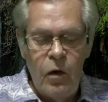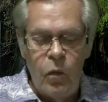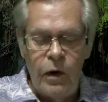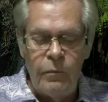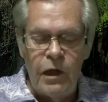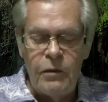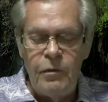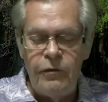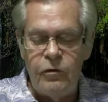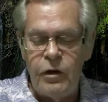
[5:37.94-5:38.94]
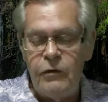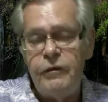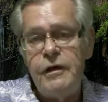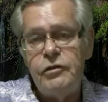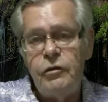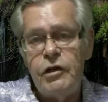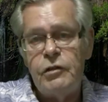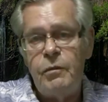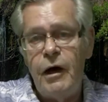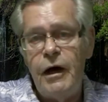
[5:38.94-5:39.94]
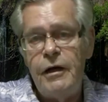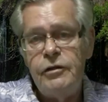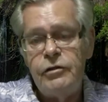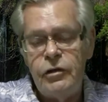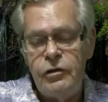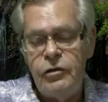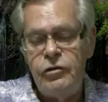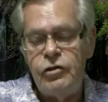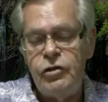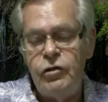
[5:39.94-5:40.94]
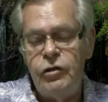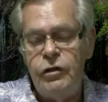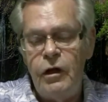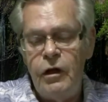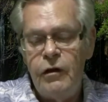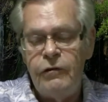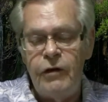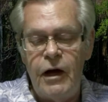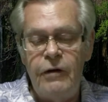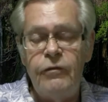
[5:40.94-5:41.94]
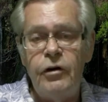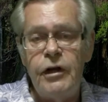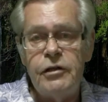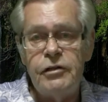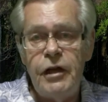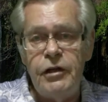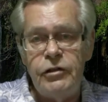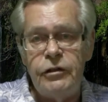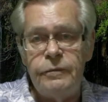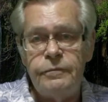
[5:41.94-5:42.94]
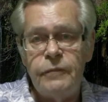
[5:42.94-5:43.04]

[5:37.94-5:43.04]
1 month before your visa expires, you should file for an extension.